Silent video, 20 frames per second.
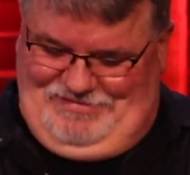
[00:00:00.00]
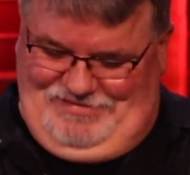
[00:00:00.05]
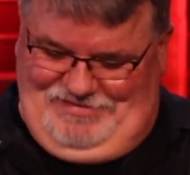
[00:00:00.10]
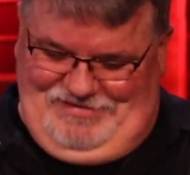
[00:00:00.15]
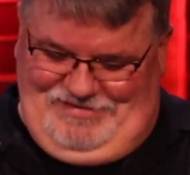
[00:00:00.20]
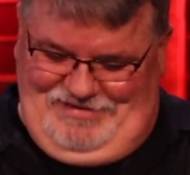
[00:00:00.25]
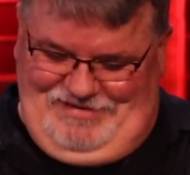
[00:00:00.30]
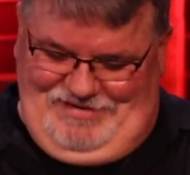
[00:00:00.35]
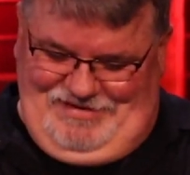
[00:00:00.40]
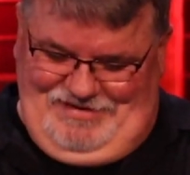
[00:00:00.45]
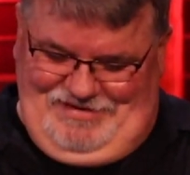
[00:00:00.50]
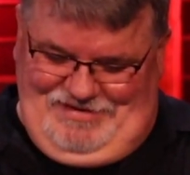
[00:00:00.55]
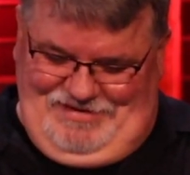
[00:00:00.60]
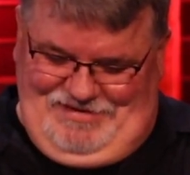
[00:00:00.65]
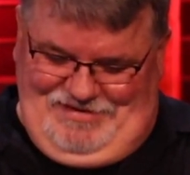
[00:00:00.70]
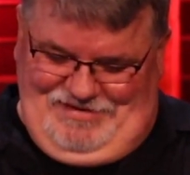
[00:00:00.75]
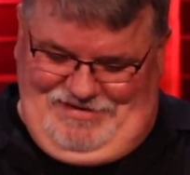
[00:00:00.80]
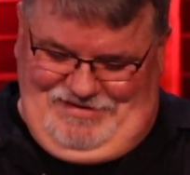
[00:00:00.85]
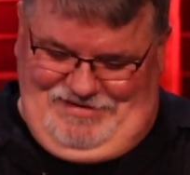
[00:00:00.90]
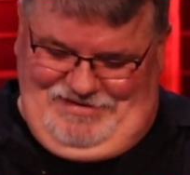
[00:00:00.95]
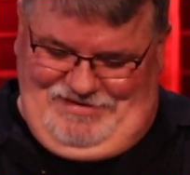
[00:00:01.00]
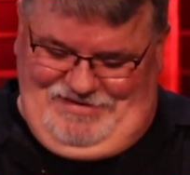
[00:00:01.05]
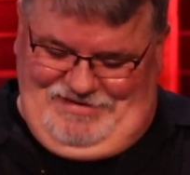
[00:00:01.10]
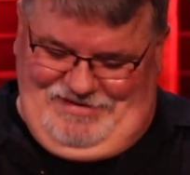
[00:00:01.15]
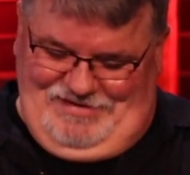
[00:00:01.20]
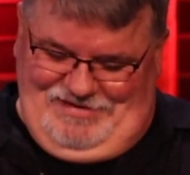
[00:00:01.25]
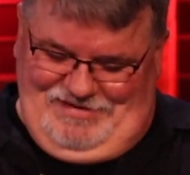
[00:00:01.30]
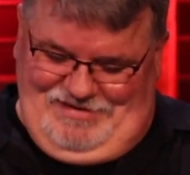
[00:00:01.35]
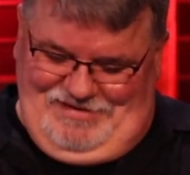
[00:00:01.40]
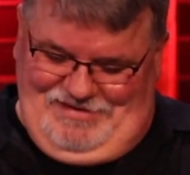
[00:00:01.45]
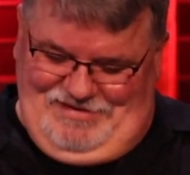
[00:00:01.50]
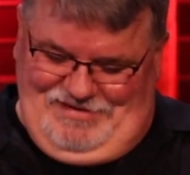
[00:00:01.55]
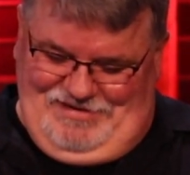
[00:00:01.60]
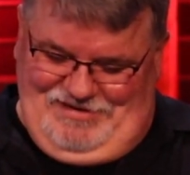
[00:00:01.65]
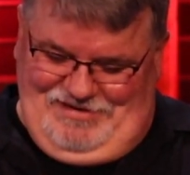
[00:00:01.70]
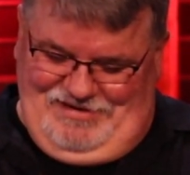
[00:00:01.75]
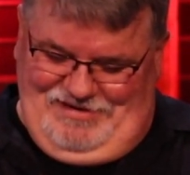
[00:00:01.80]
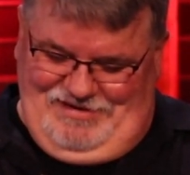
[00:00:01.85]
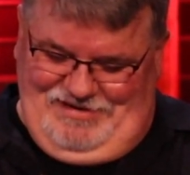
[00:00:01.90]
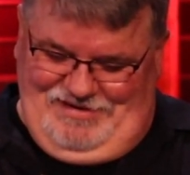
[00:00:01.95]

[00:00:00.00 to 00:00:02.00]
(silence)